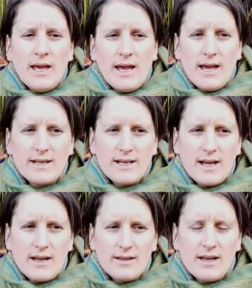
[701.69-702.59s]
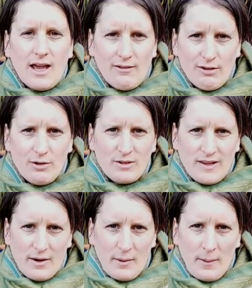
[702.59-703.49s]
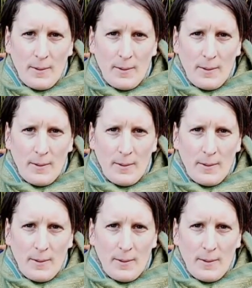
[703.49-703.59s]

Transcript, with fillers: and uh, have a look there.